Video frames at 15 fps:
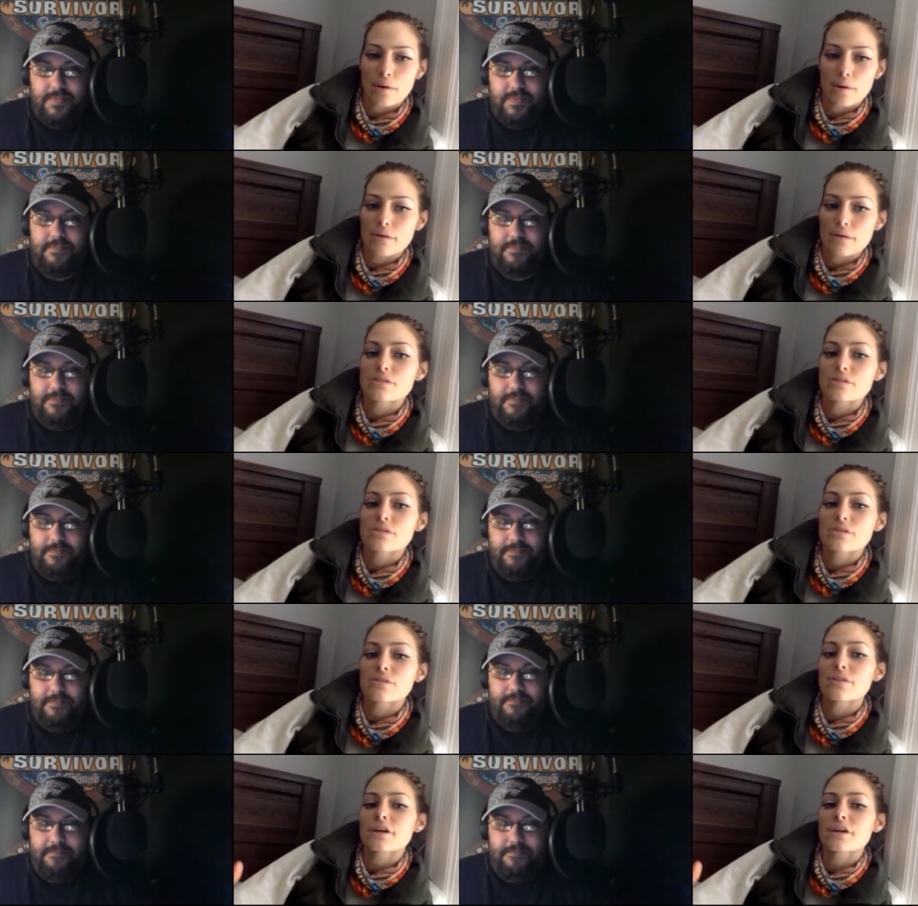Speaker 1: It was a
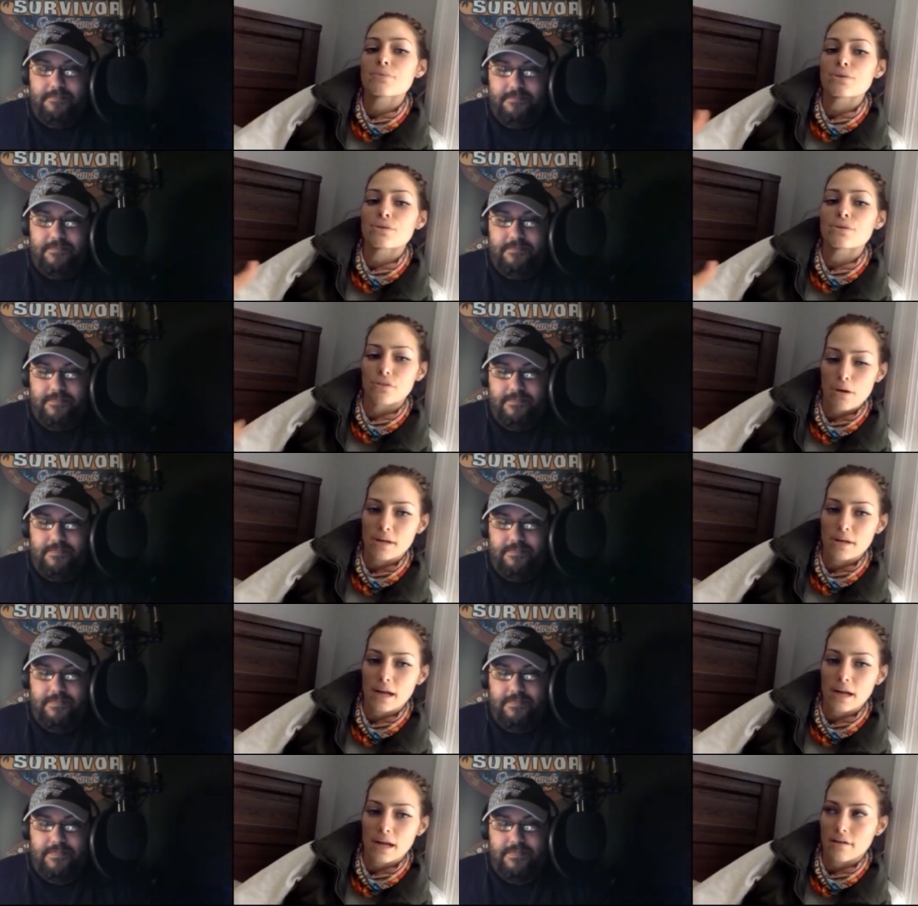very beautiful
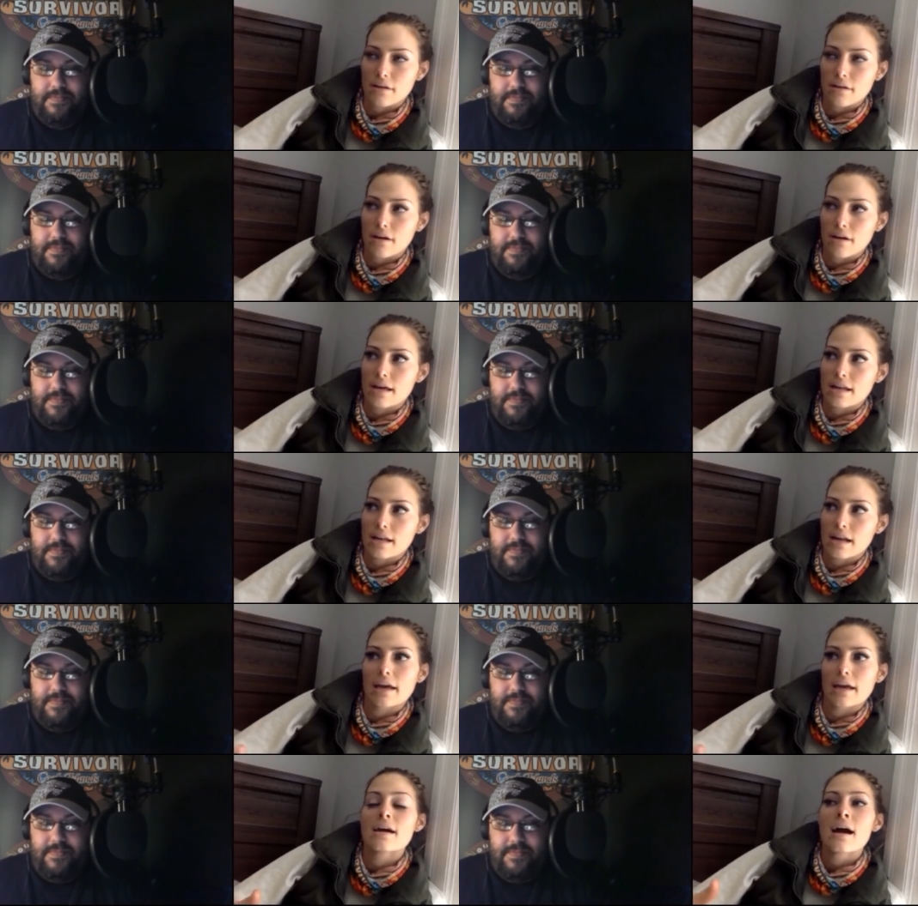moment, I thought. And
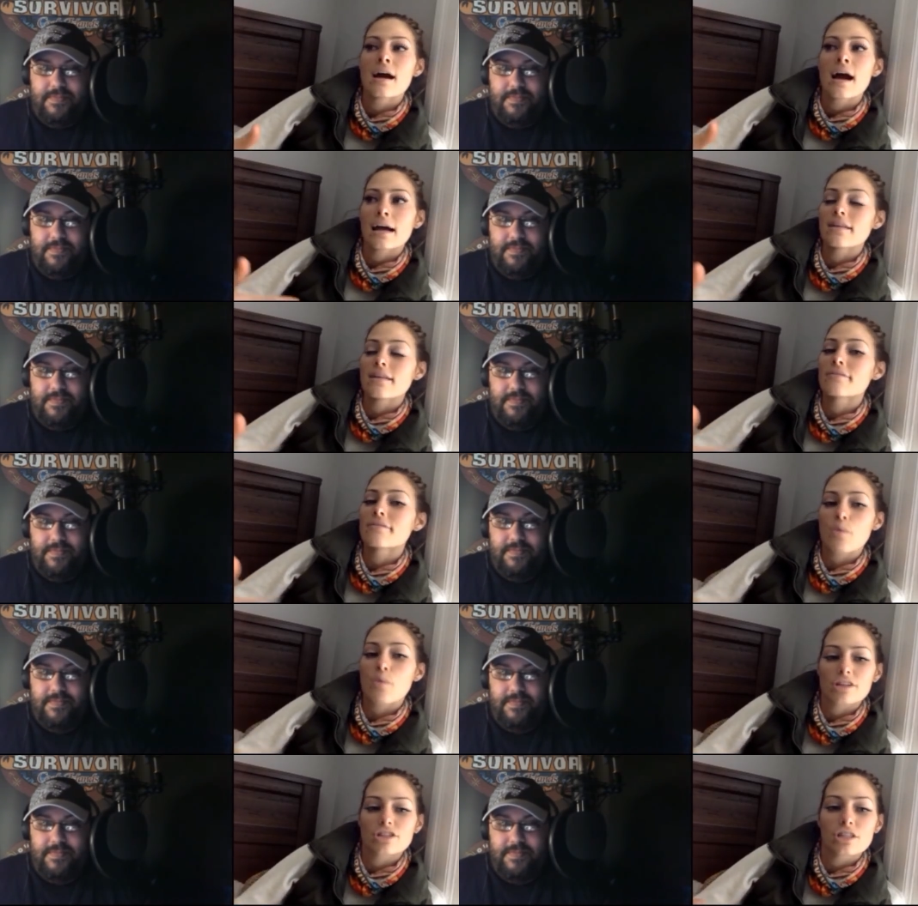I, I loved
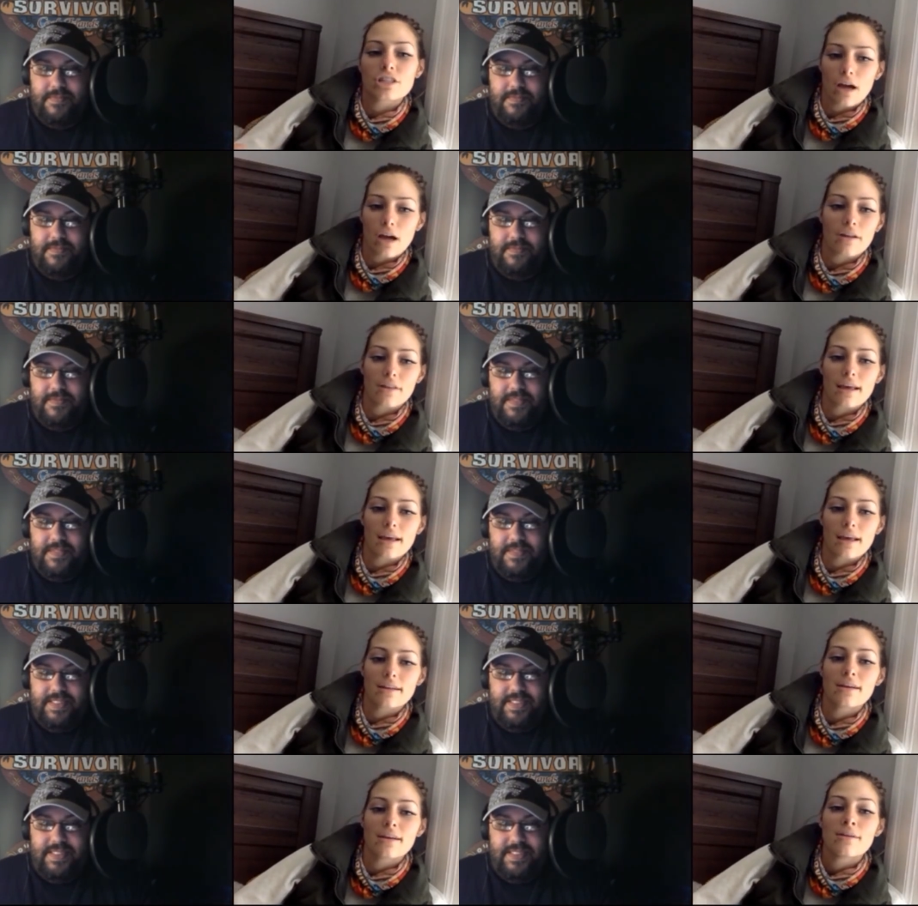watching
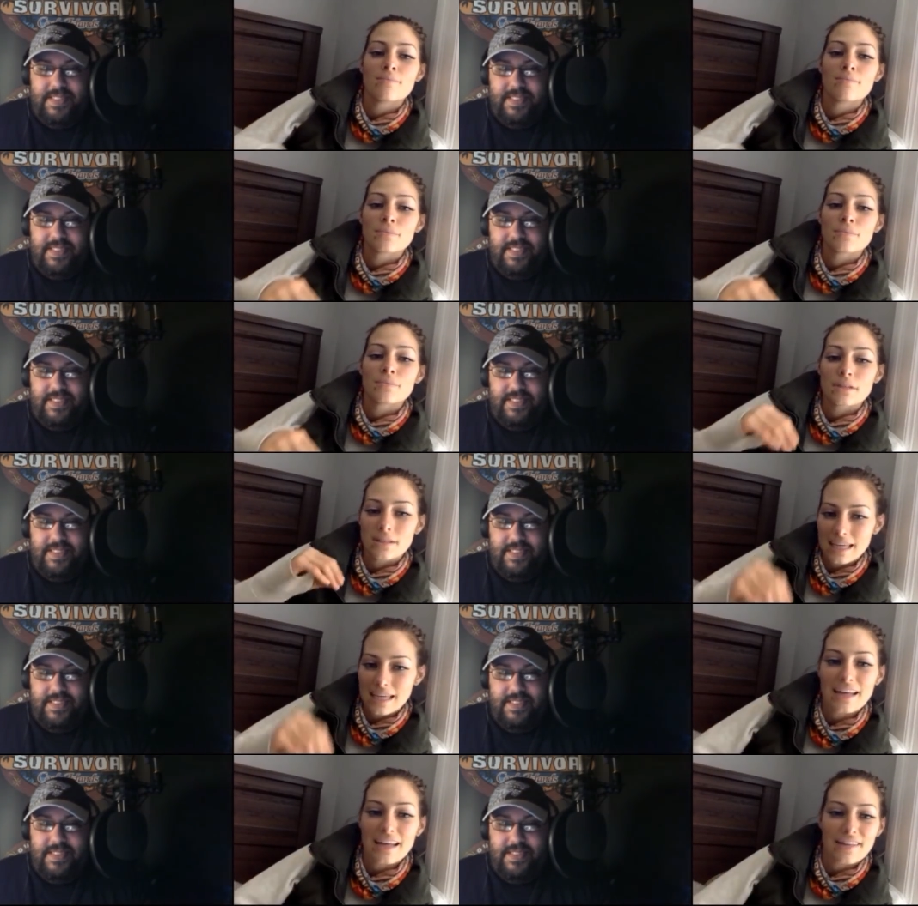Donovan
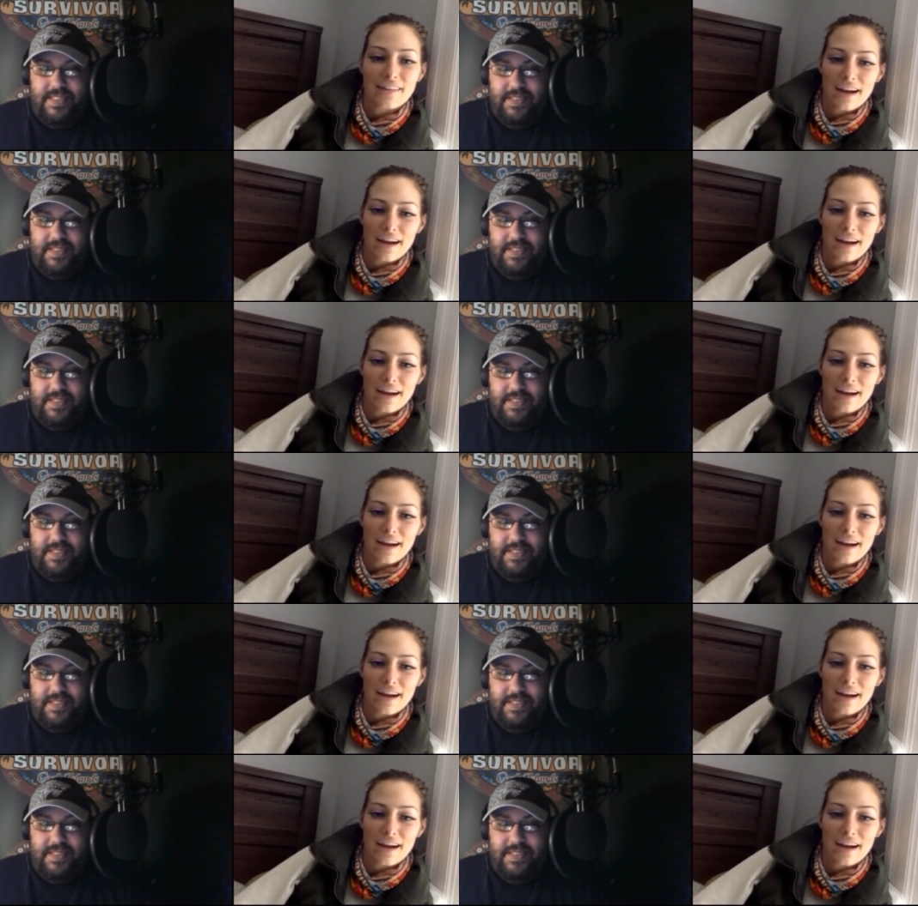get in